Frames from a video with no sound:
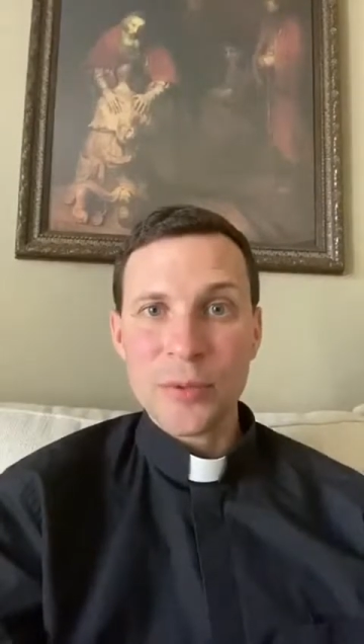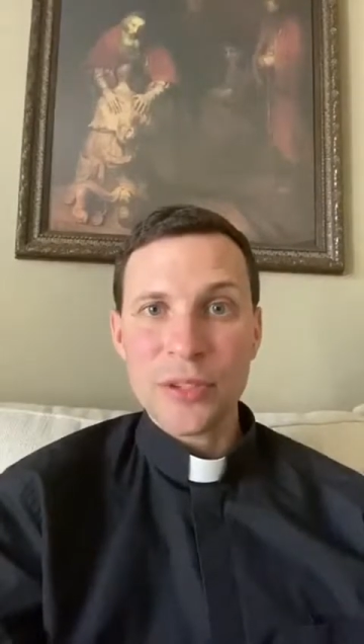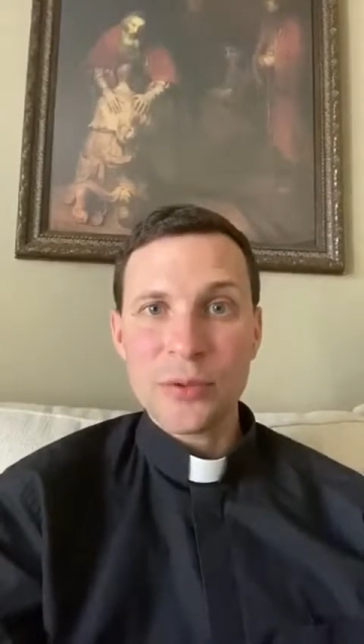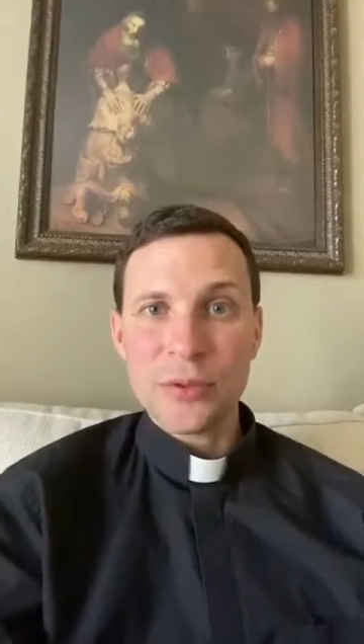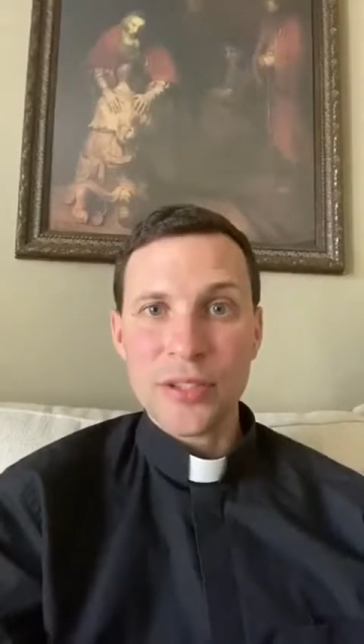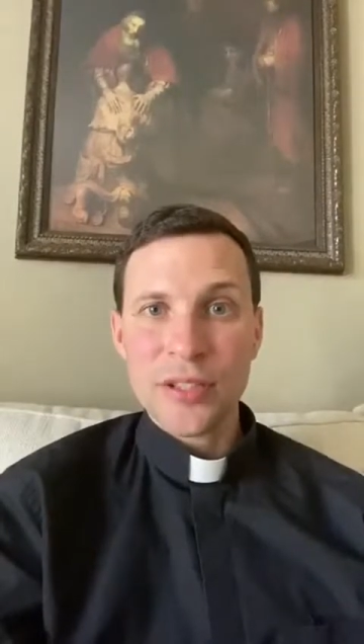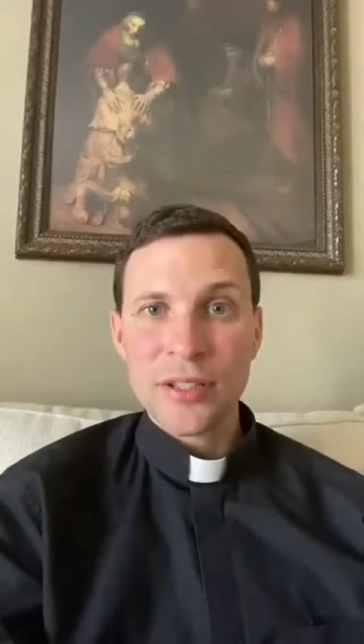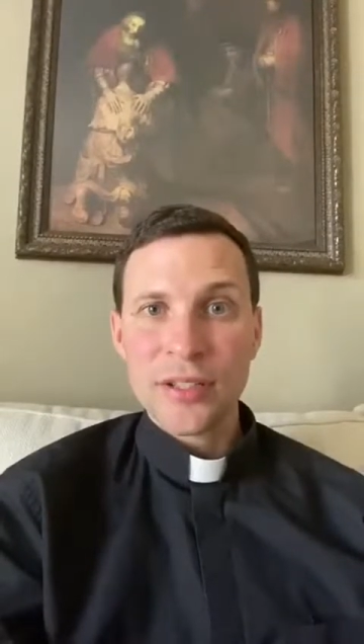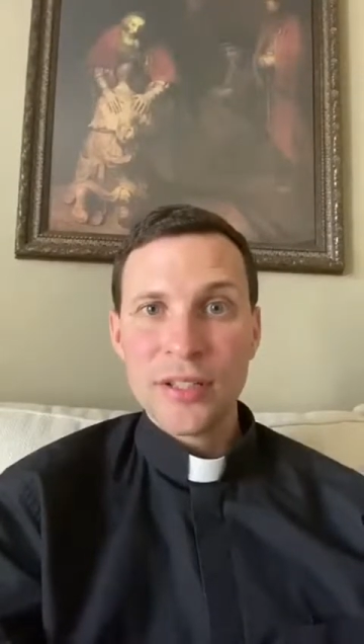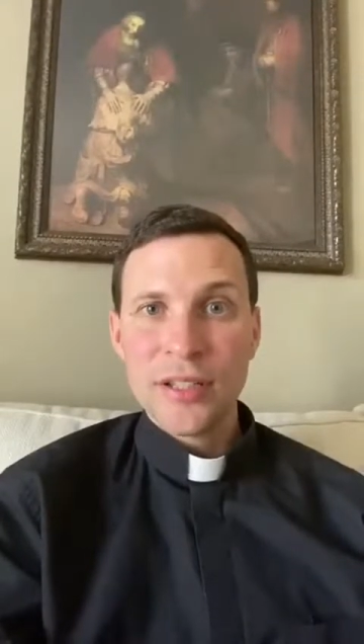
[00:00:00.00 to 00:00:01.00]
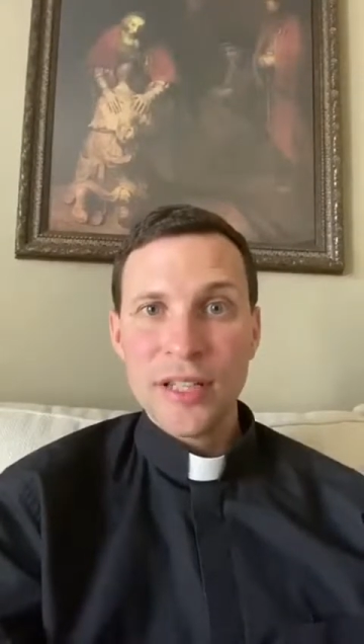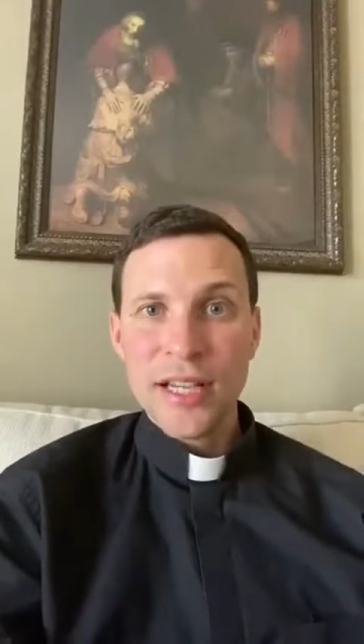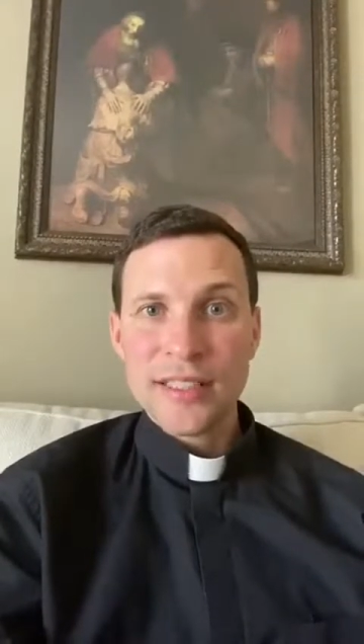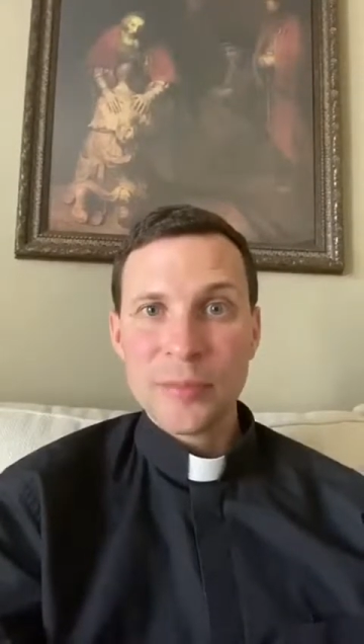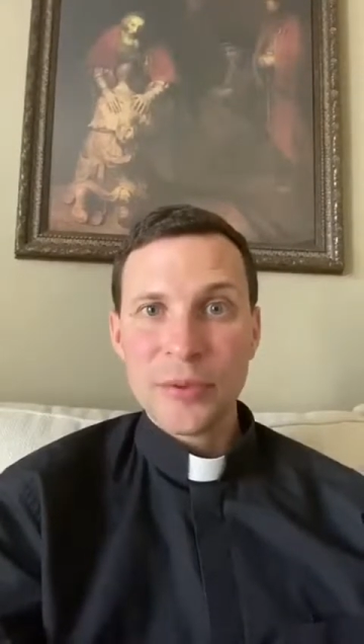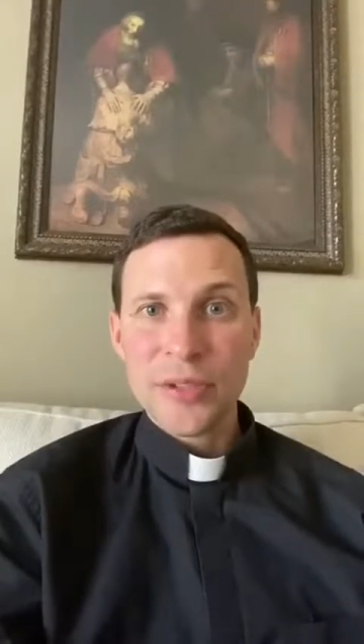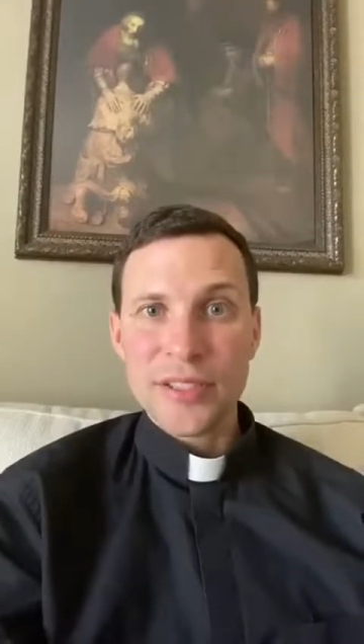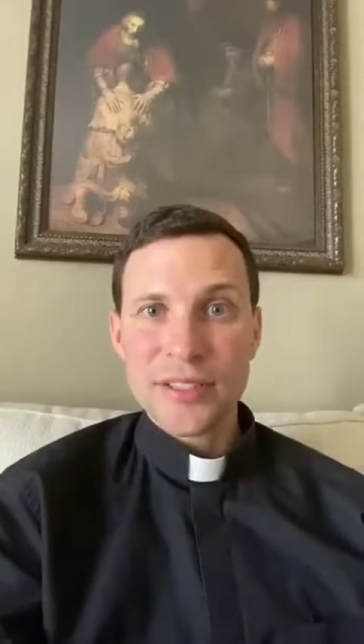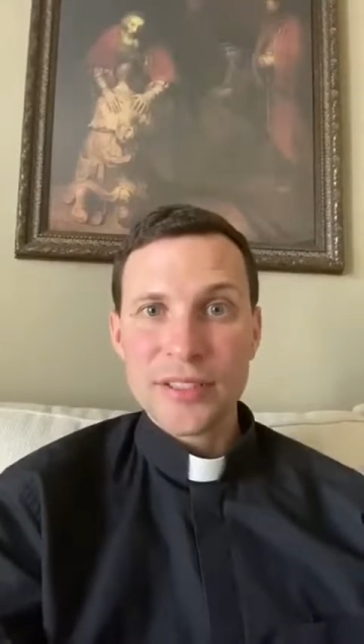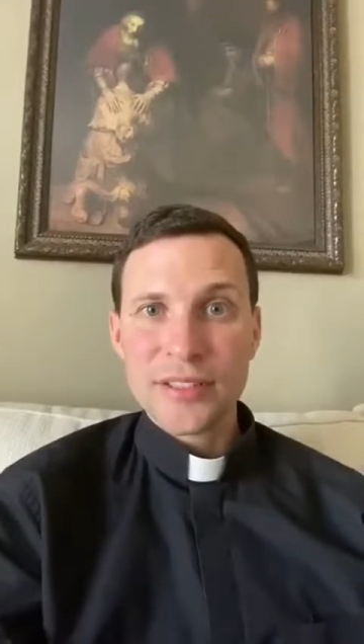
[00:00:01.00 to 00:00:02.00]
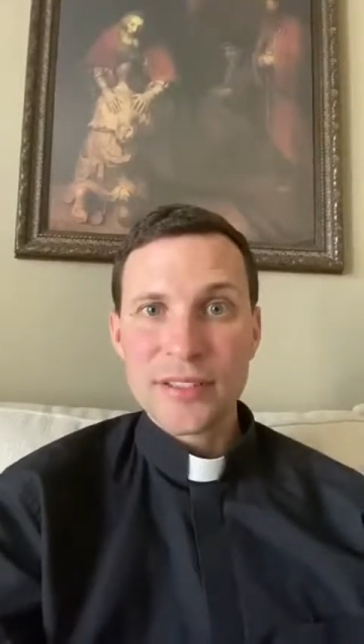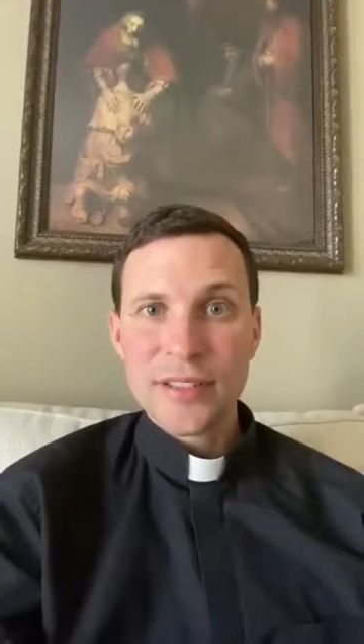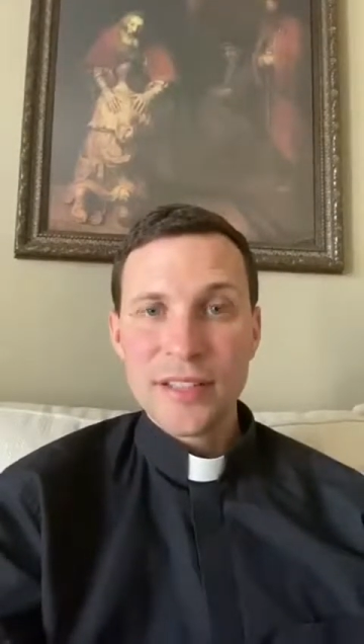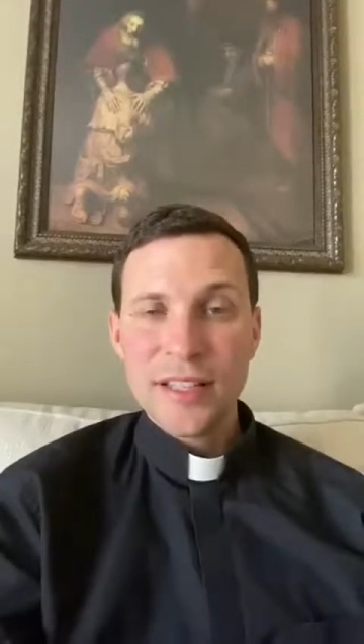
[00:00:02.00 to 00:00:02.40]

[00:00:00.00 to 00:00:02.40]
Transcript: we took as priests.